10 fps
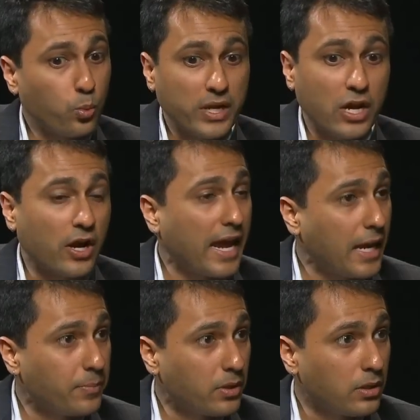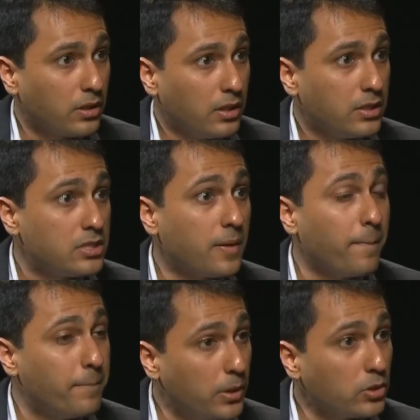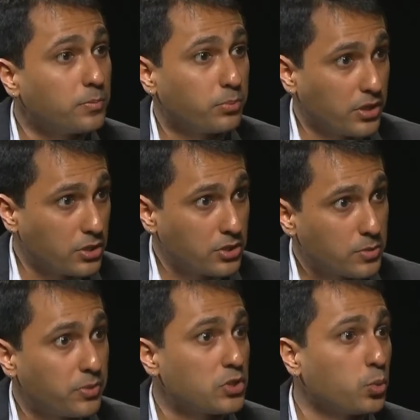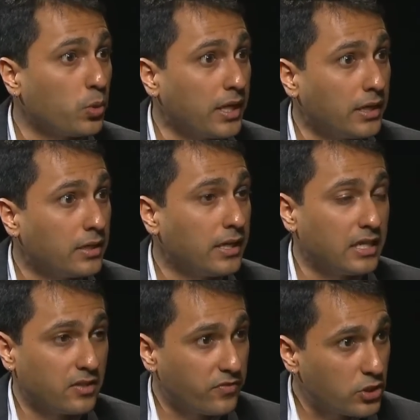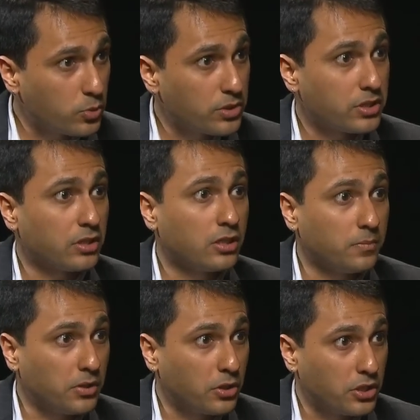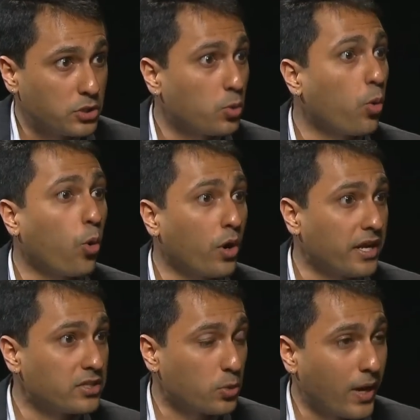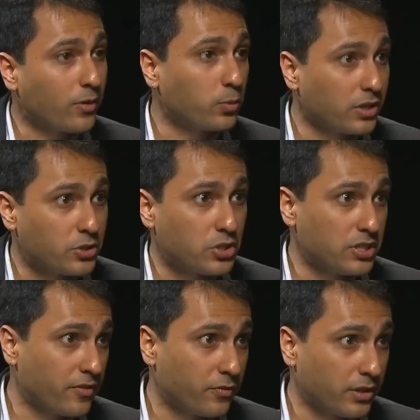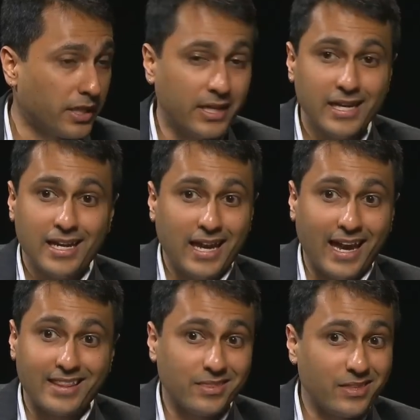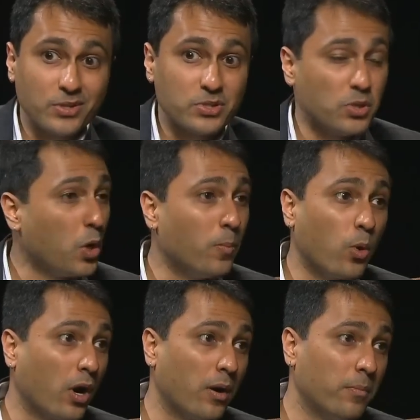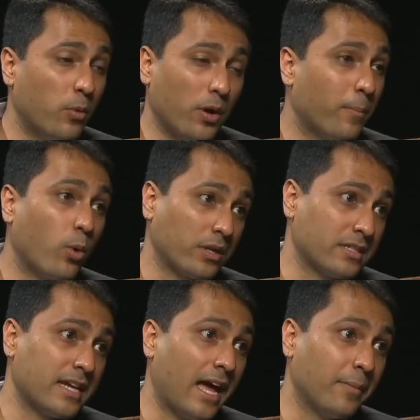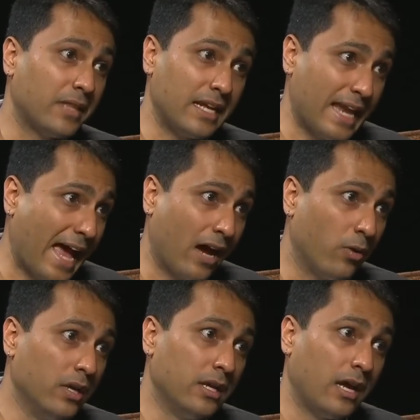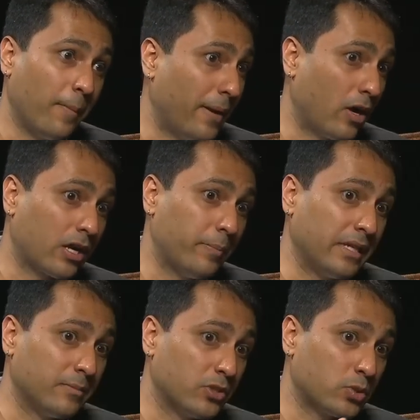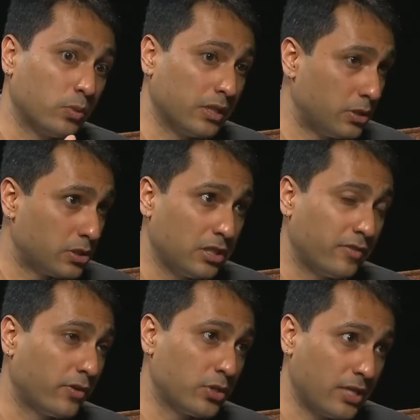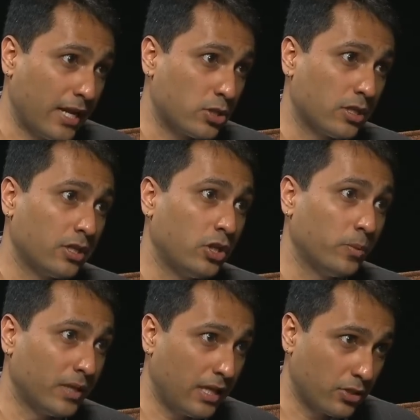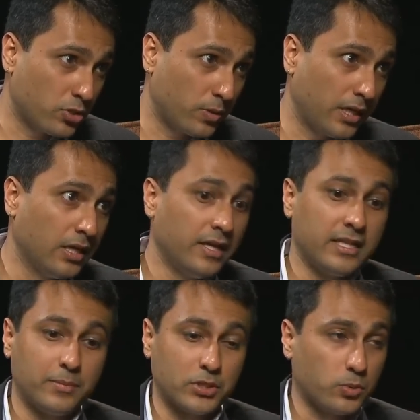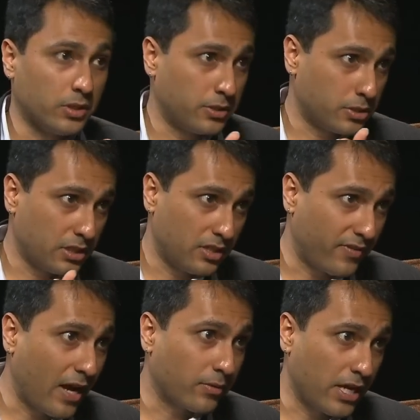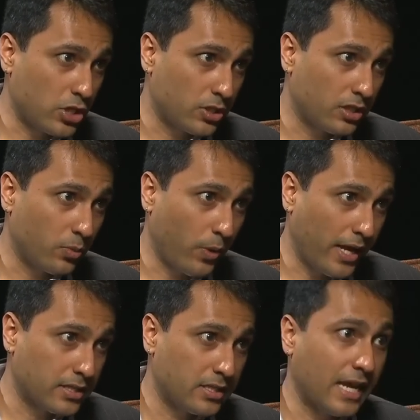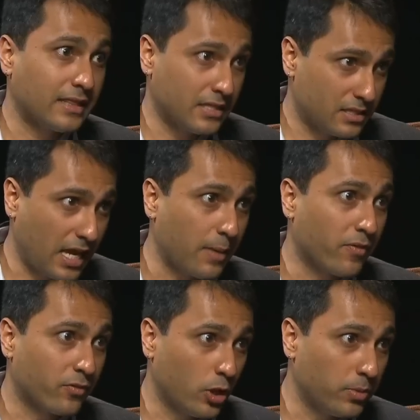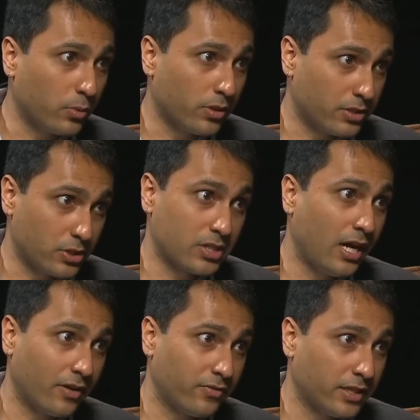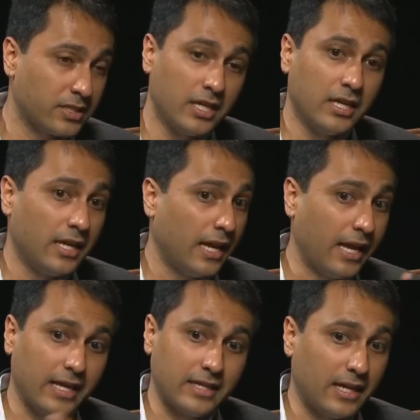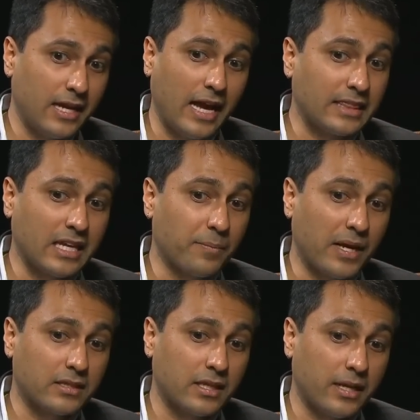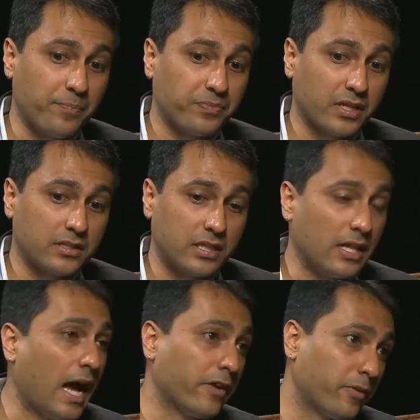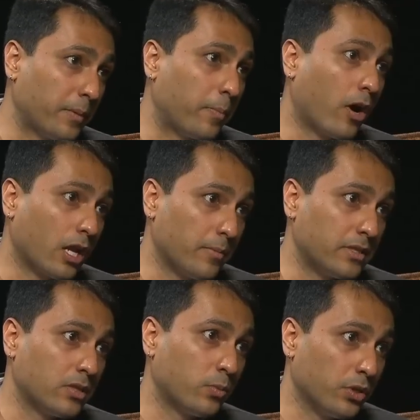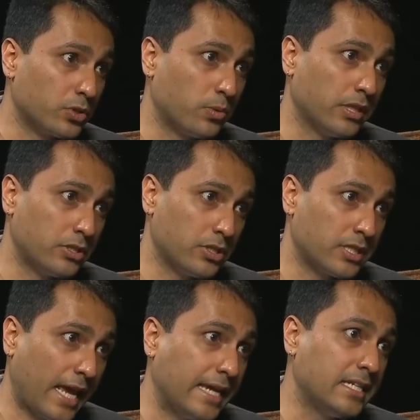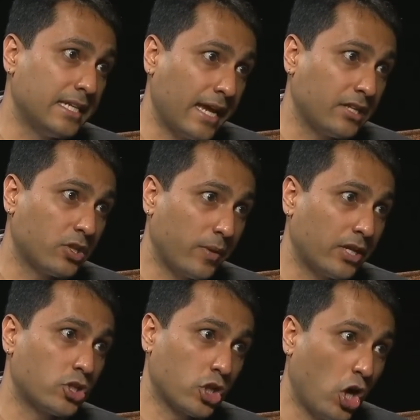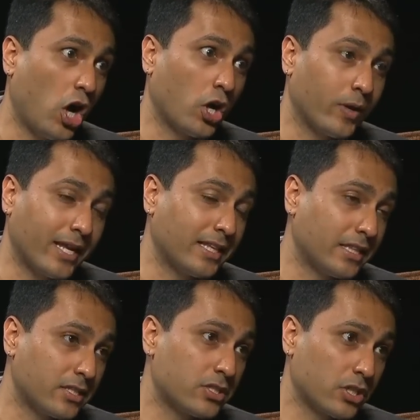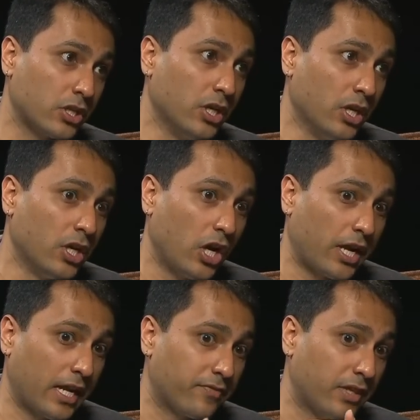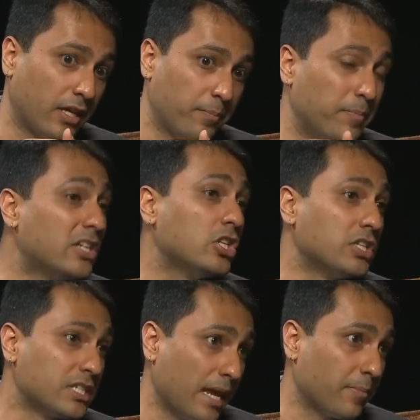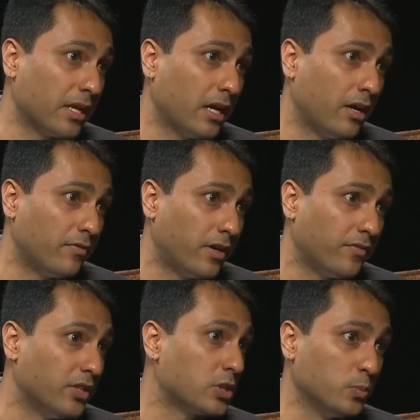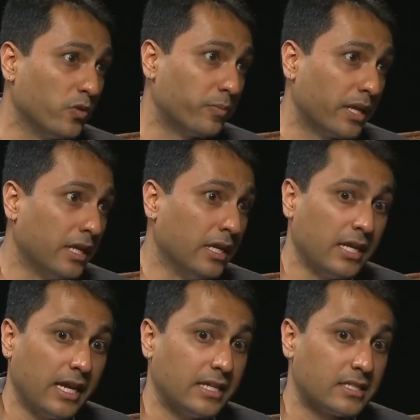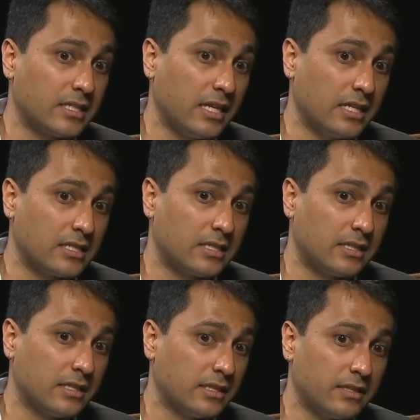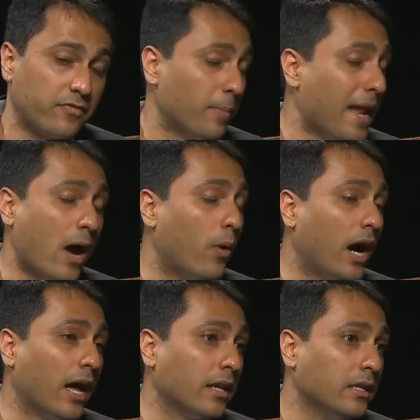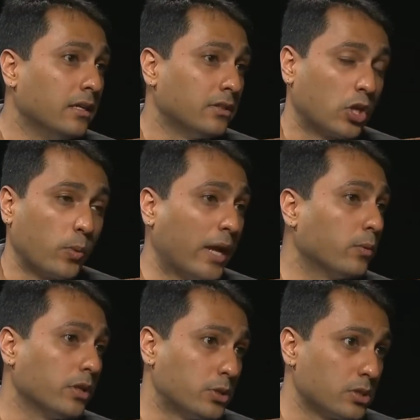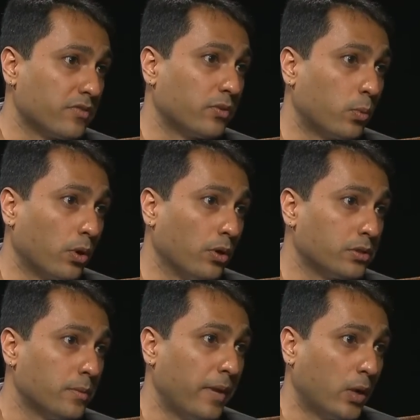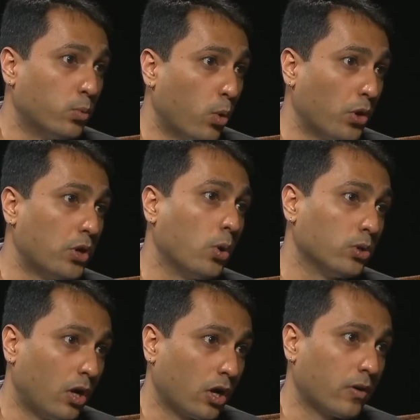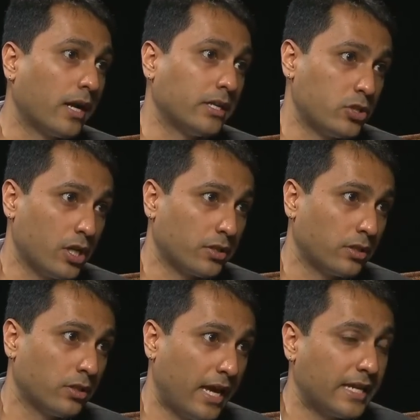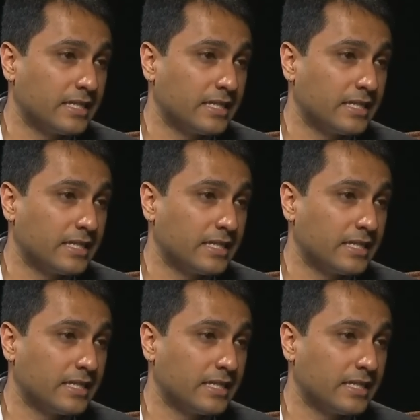we are able to build bridges between individuals and communities who orient around religion differently. And there's no more, more important time than now. America being the most religiously diverse nation in human history, the most religiously devout nation in the West at this time of global religious conflict. And uh, I think about the, the line from the Parliament of the World's Religions in 1893 in Chicago, and I think this is a, a kind of the mission statement of, of this movement mm -hmm. is, is from now on, the great religions of the world make war no longer on each other and